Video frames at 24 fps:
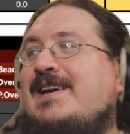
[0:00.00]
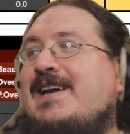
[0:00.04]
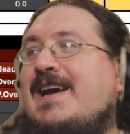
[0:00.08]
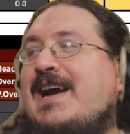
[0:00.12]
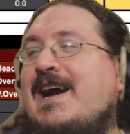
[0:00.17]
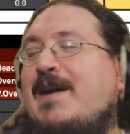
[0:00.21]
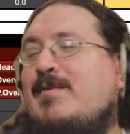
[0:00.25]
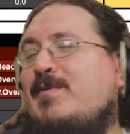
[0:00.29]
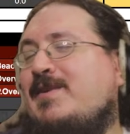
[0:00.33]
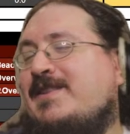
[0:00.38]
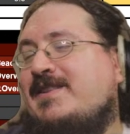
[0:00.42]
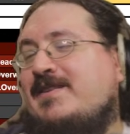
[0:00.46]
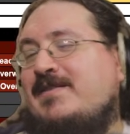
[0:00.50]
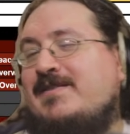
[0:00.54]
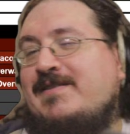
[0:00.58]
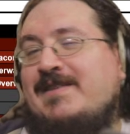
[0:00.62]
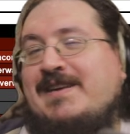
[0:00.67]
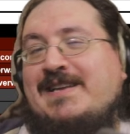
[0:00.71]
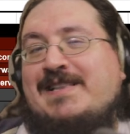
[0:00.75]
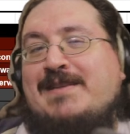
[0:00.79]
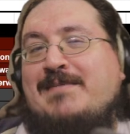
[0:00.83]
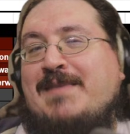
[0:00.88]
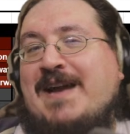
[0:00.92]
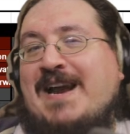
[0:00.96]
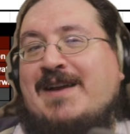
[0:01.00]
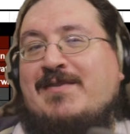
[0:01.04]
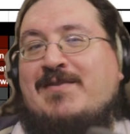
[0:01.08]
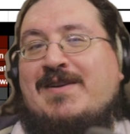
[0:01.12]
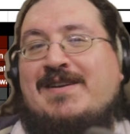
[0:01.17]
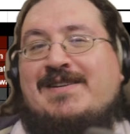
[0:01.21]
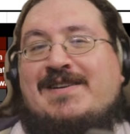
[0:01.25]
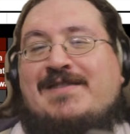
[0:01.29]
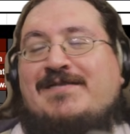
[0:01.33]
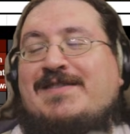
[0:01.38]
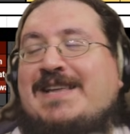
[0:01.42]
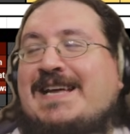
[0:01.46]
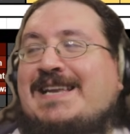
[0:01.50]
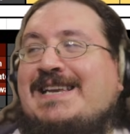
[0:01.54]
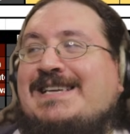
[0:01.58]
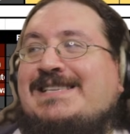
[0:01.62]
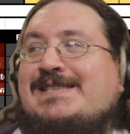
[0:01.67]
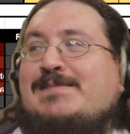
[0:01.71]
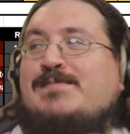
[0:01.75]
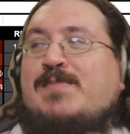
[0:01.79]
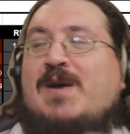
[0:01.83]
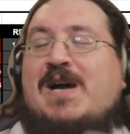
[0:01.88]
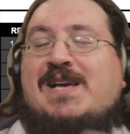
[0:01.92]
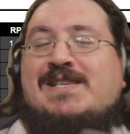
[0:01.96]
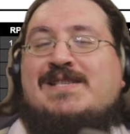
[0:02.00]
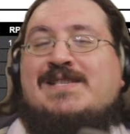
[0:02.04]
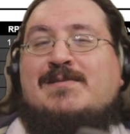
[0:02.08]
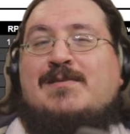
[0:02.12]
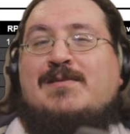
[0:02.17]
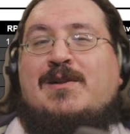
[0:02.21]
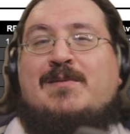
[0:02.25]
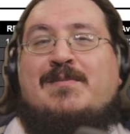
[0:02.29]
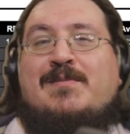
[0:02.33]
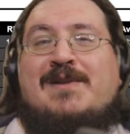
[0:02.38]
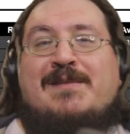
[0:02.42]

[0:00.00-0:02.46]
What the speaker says: I wonder in the background if that is possible,